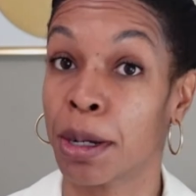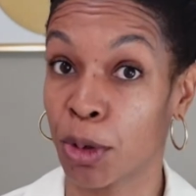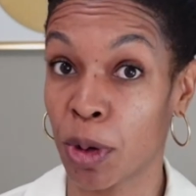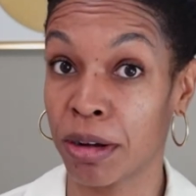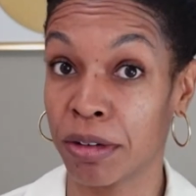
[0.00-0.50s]

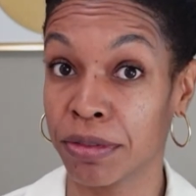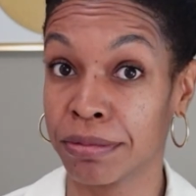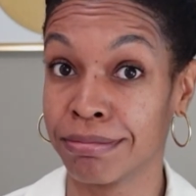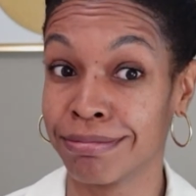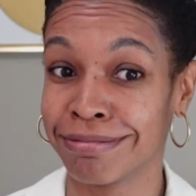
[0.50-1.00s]
I'm aware
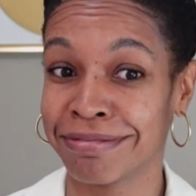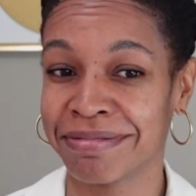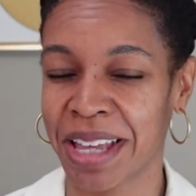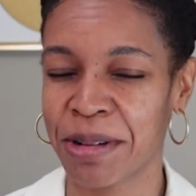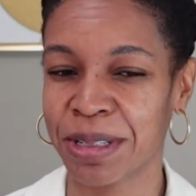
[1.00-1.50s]
of.
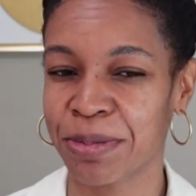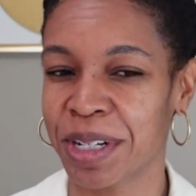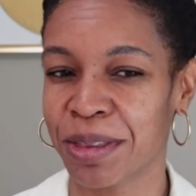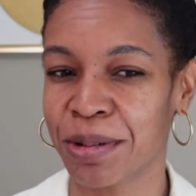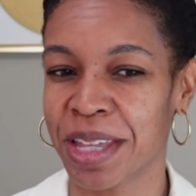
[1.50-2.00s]
I always
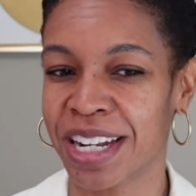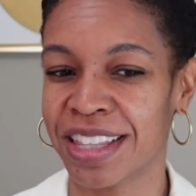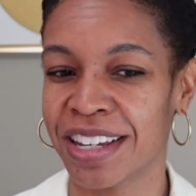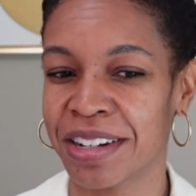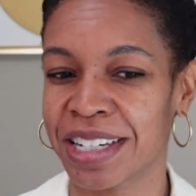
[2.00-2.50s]
want to throw
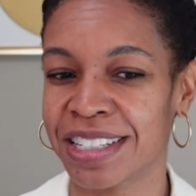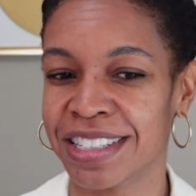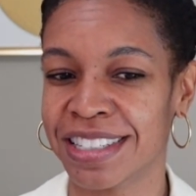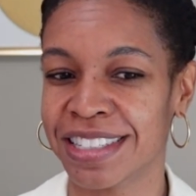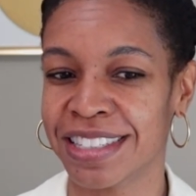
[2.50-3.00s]
that in there
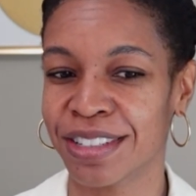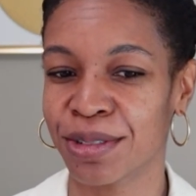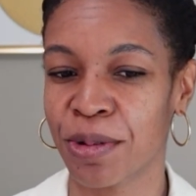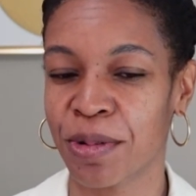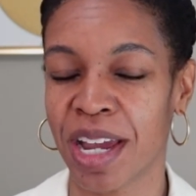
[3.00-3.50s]
because
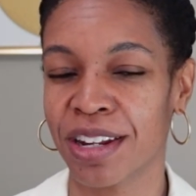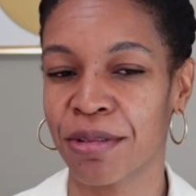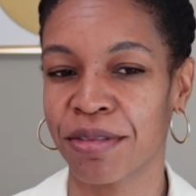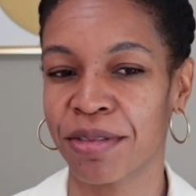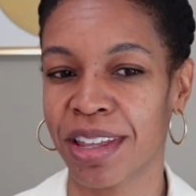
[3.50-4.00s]
there's no way I
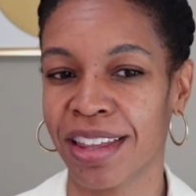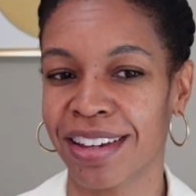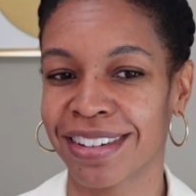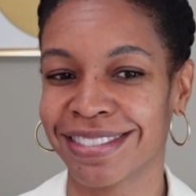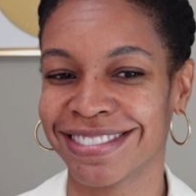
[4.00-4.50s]
know
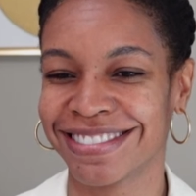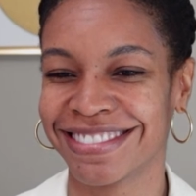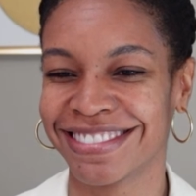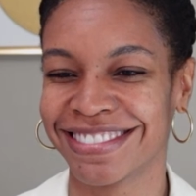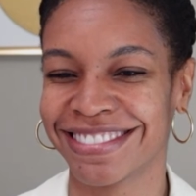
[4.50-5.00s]
everything.
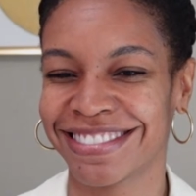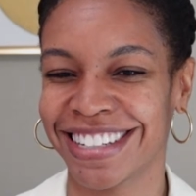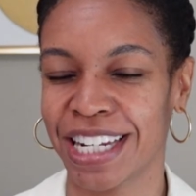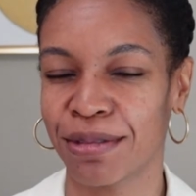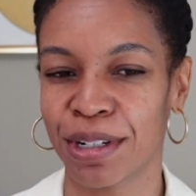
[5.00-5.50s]

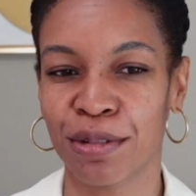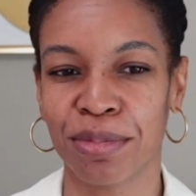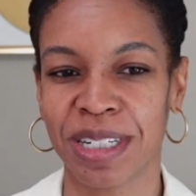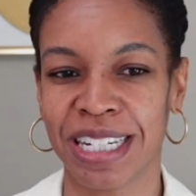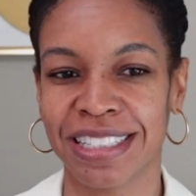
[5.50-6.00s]
Anyone
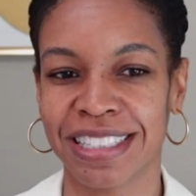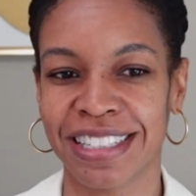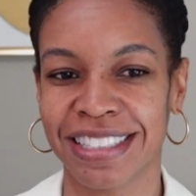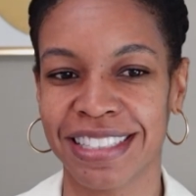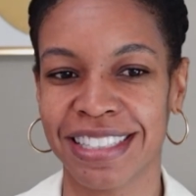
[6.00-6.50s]
who
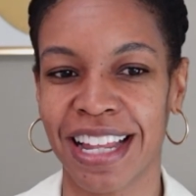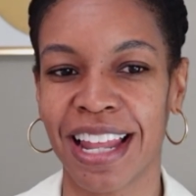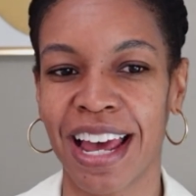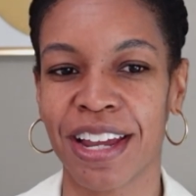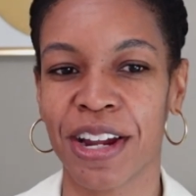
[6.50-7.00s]
pretends is
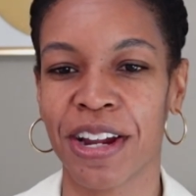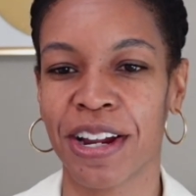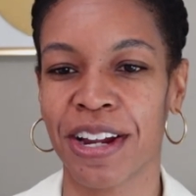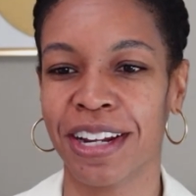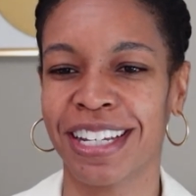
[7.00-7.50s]
a
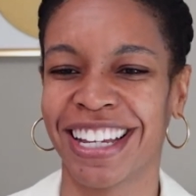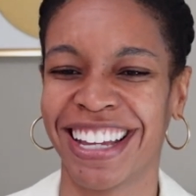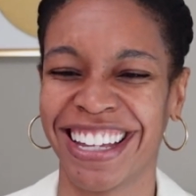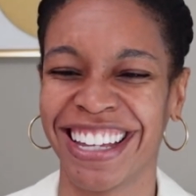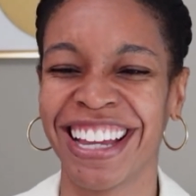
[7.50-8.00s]

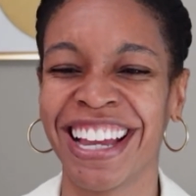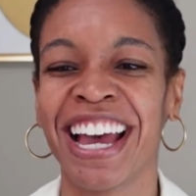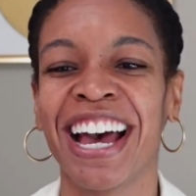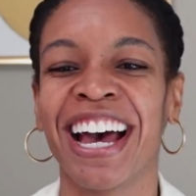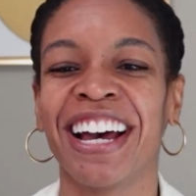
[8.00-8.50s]
liar.
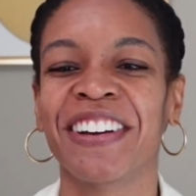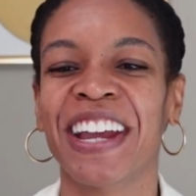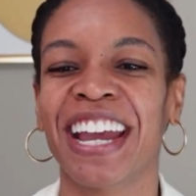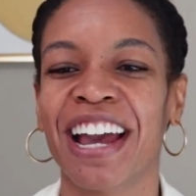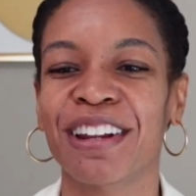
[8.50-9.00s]

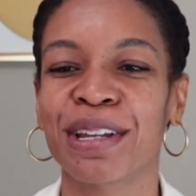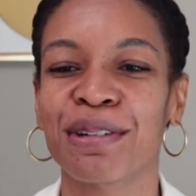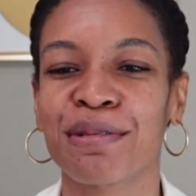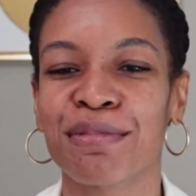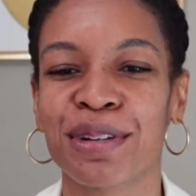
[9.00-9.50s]
Okay, how do
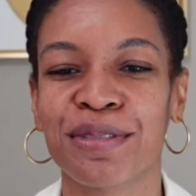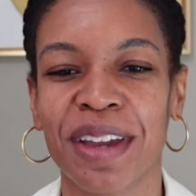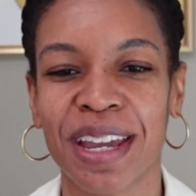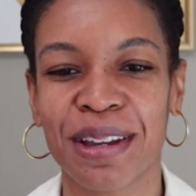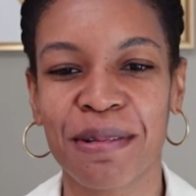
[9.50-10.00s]
you
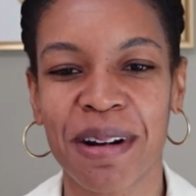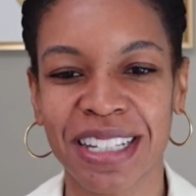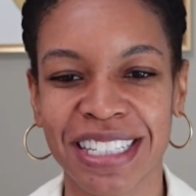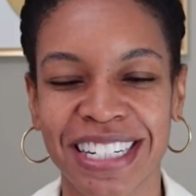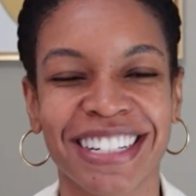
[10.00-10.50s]
improve egg
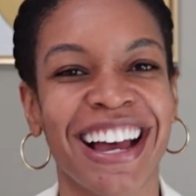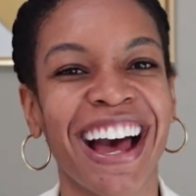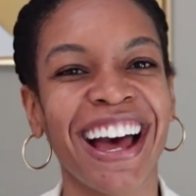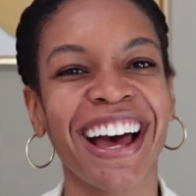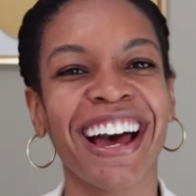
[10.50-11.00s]

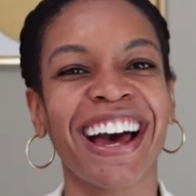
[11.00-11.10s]
quality?